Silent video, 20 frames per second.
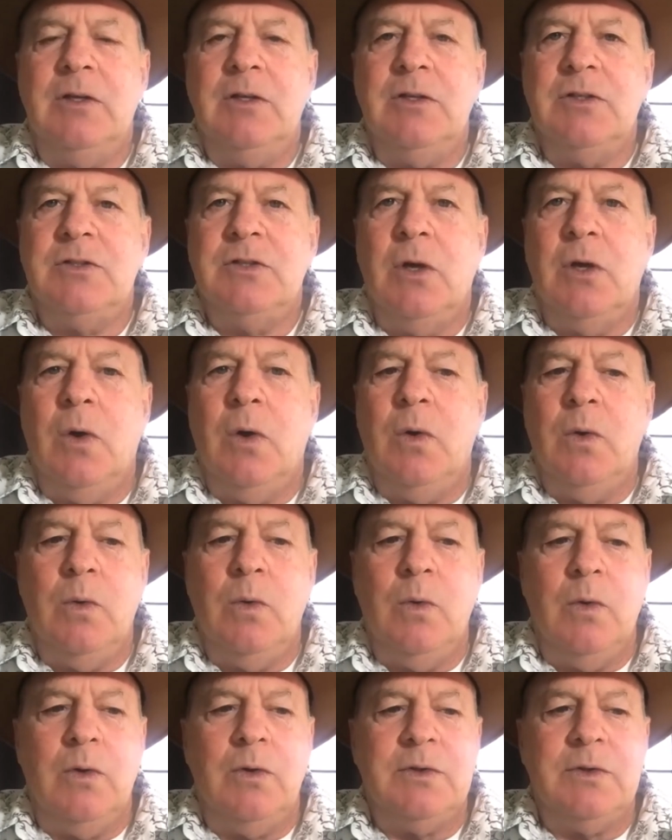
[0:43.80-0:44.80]

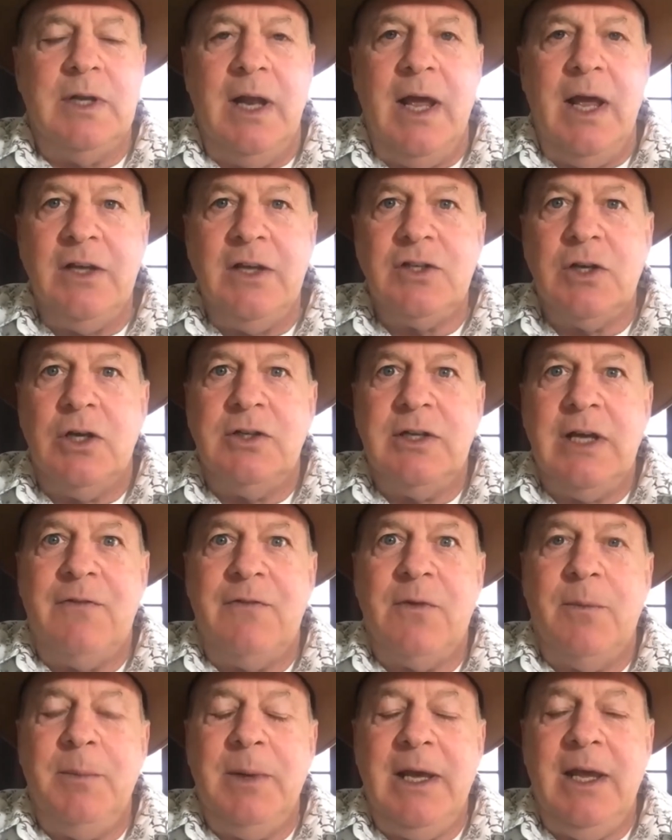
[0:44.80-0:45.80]
So today is a good day
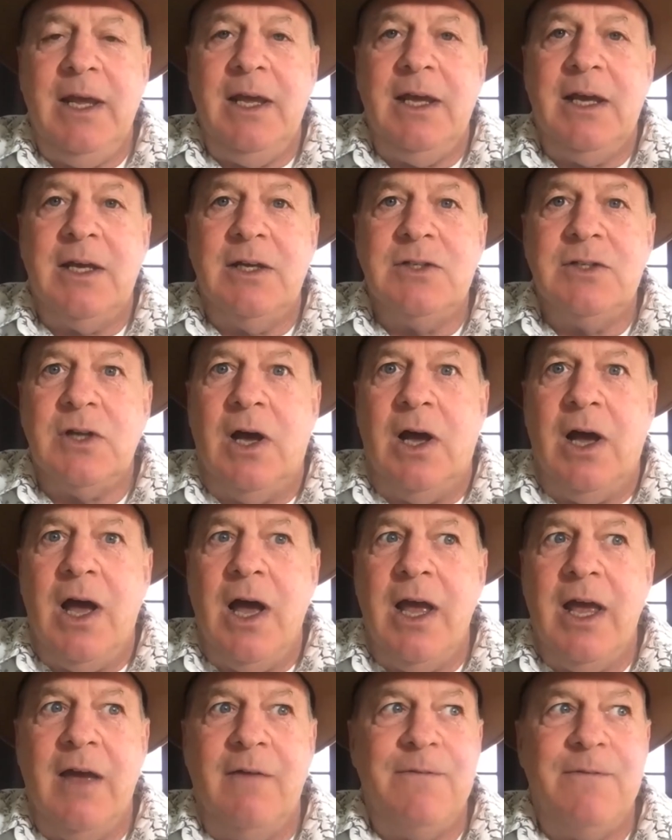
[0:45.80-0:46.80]
for me because
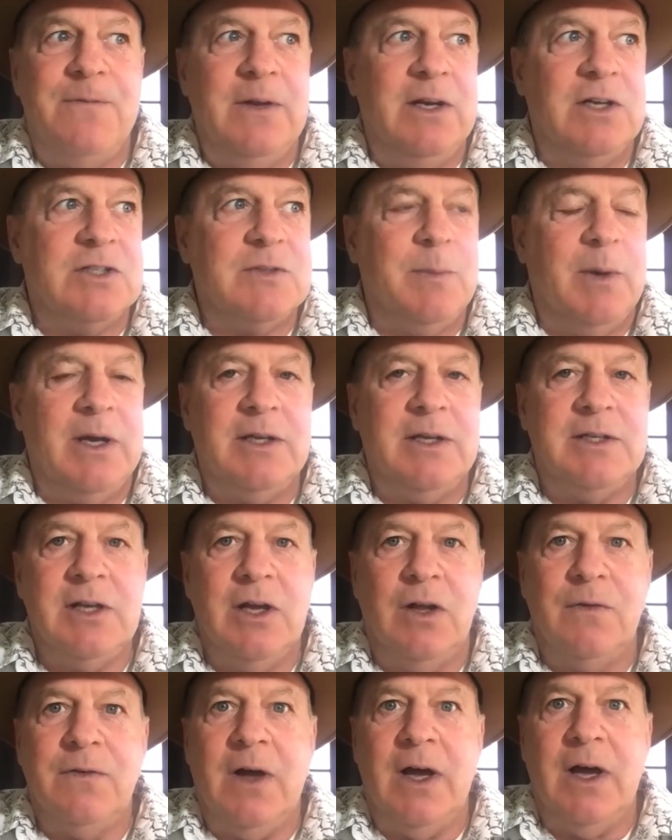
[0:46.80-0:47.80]
I have finished my
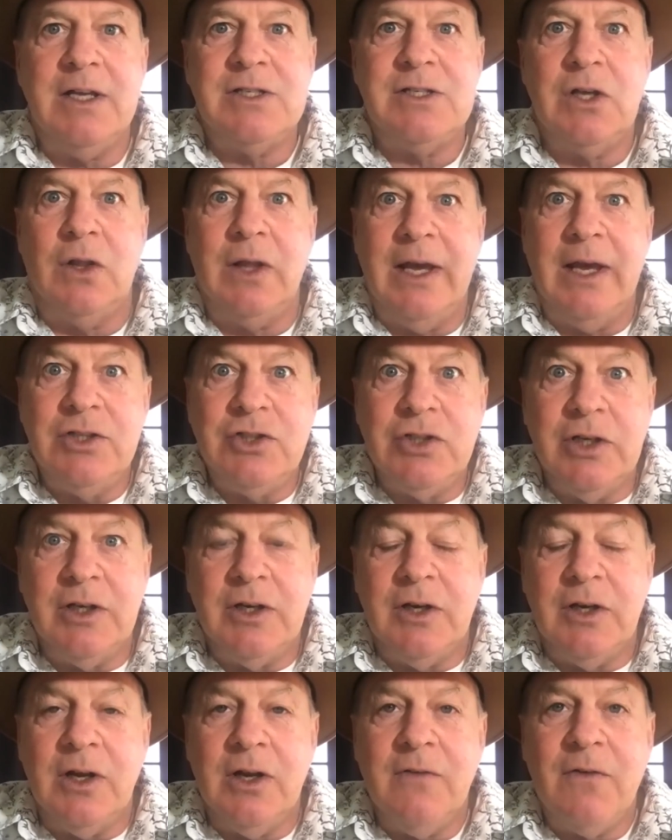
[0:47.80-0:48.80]

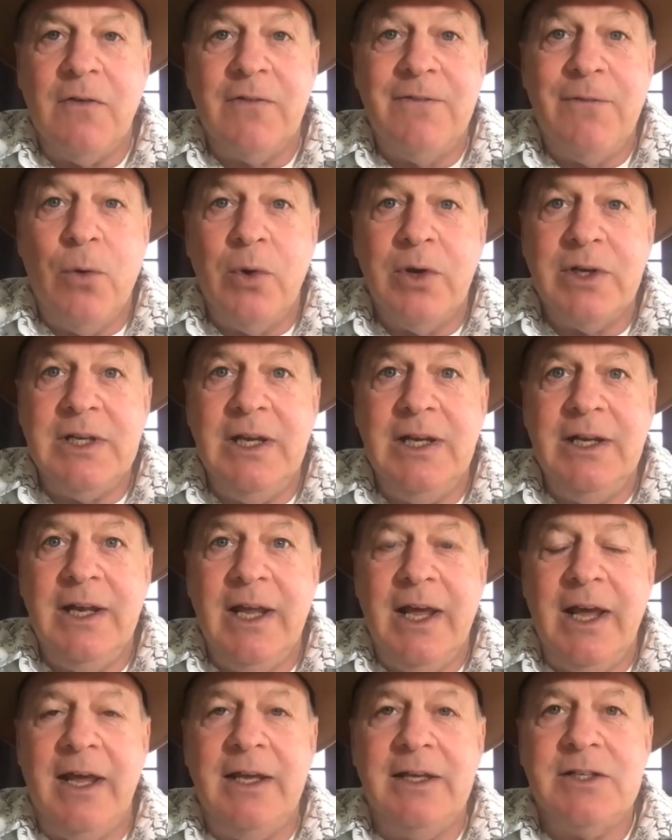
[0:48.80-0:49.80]
self-isolation for 14
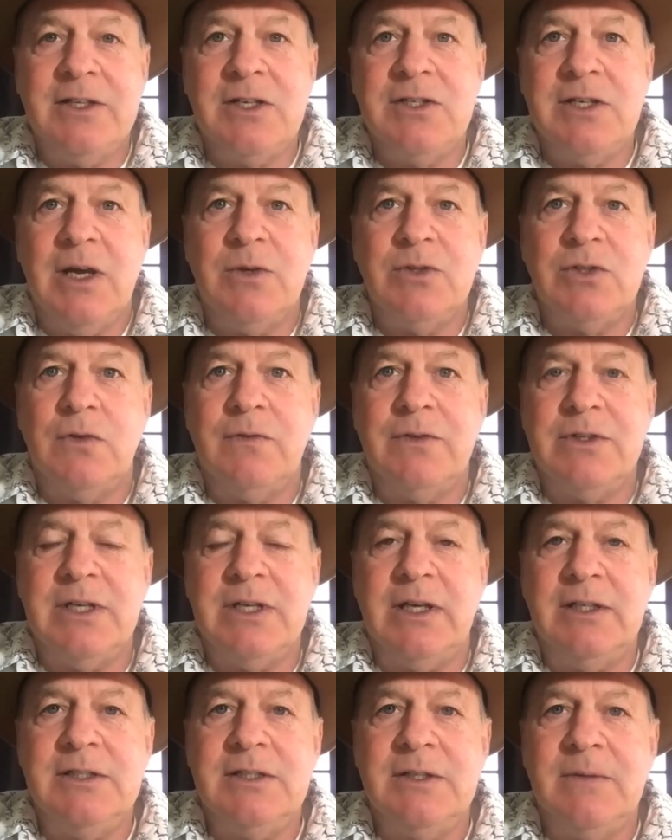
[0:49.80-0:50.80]
days because I was
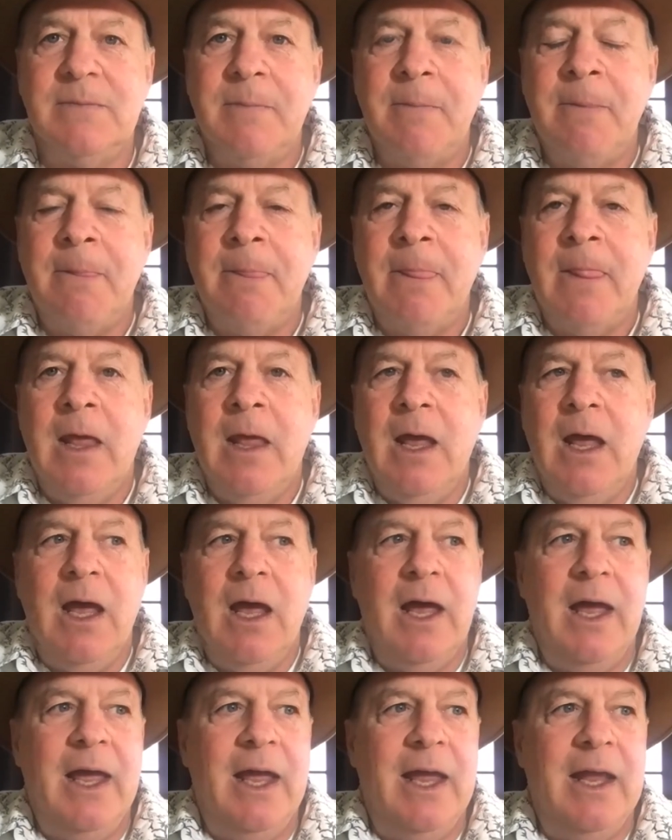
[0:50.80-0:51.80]
overseas.
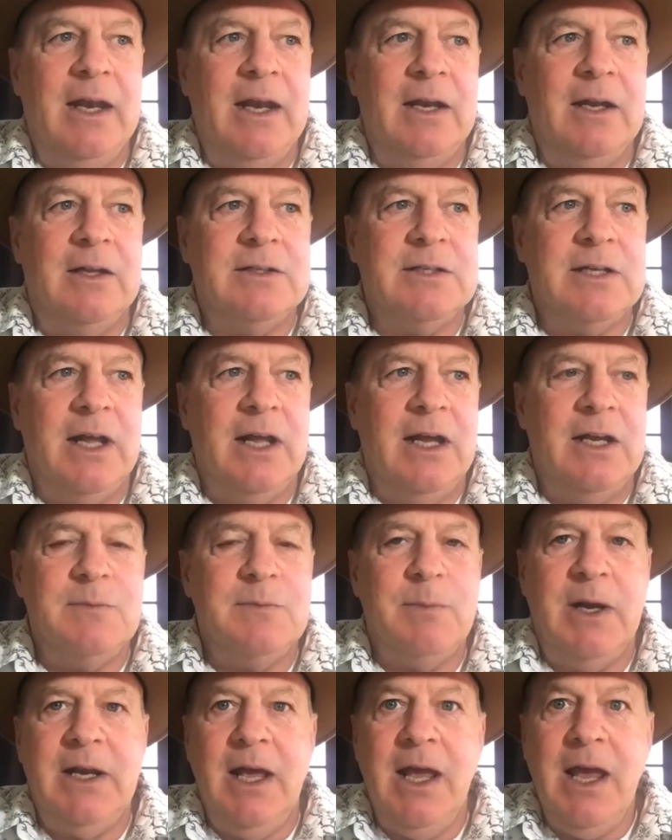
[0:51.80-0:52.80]
And today's
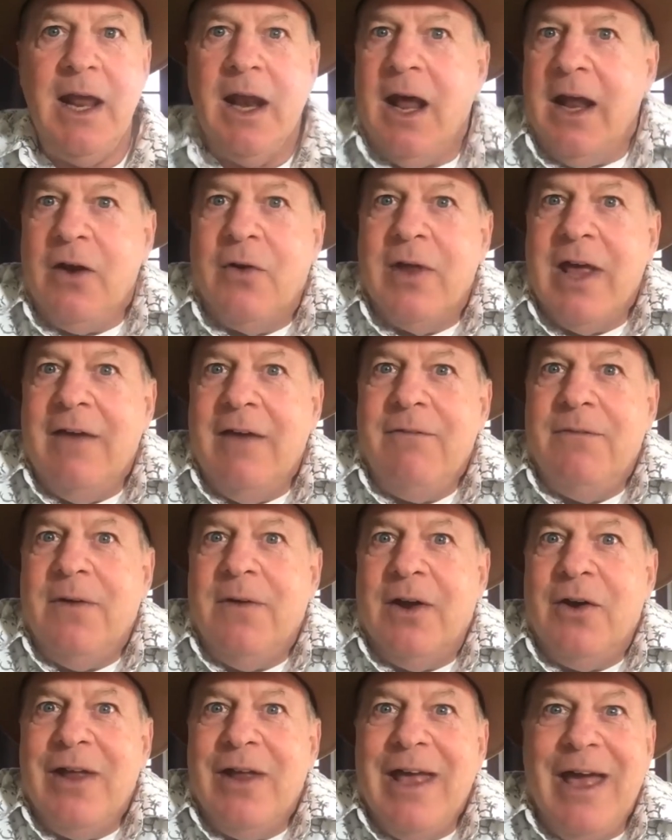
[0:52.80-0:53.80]
my day, and I don't have
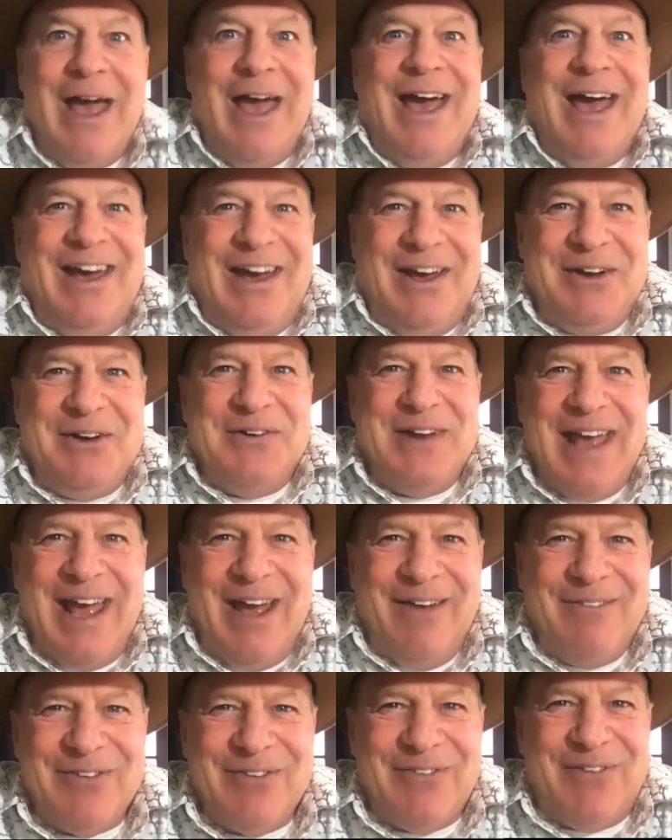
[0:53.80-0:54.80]

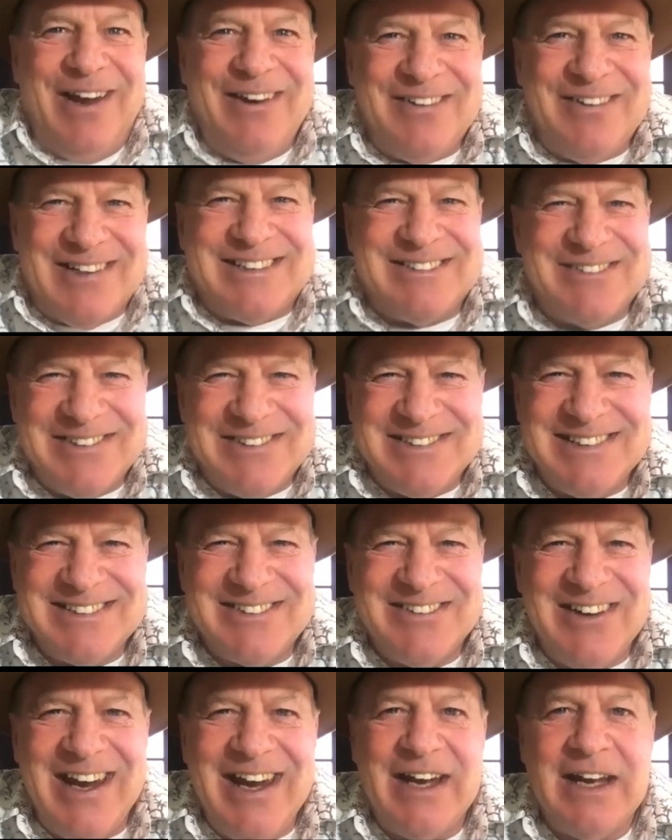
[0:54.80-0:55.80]
the virus, which is
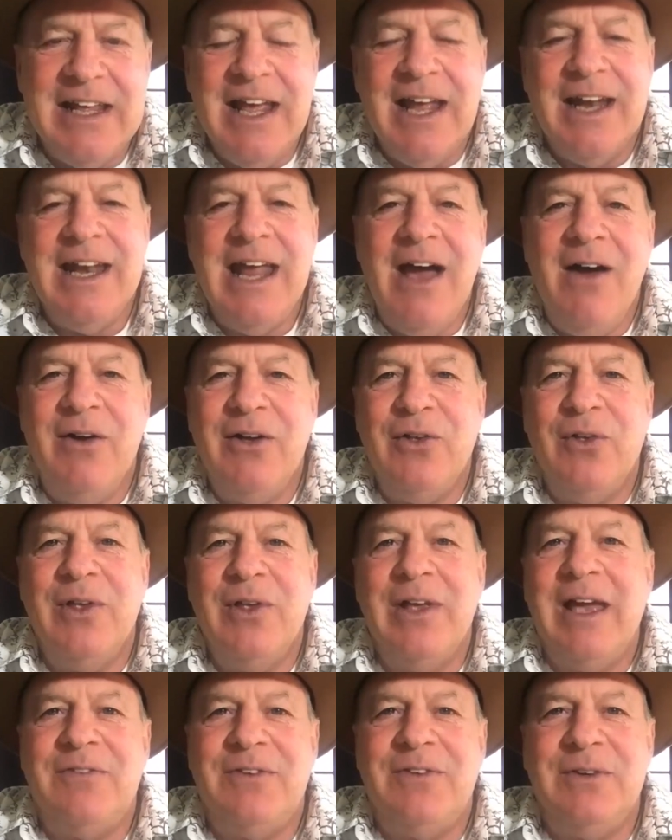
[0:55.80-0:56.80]
great. Now I only
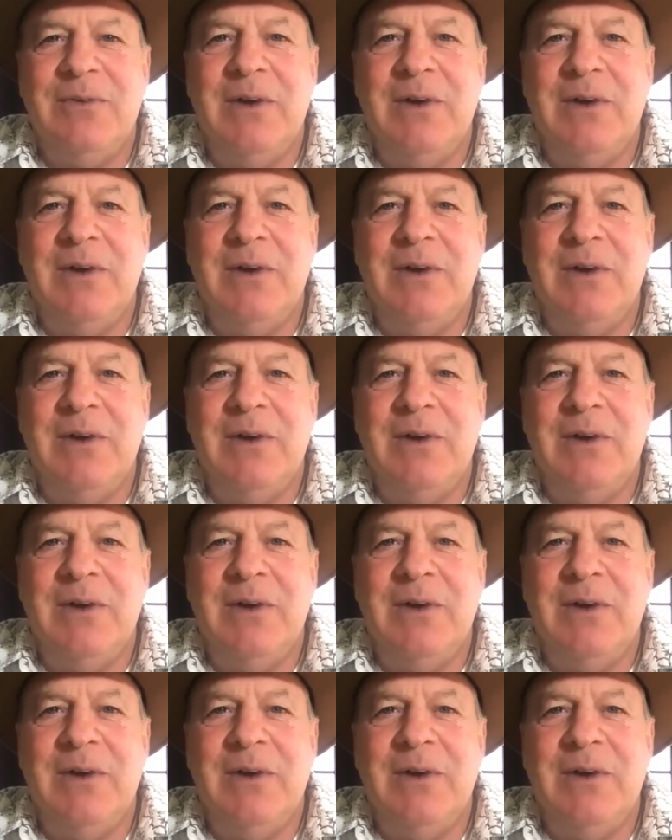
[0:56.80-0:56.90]
have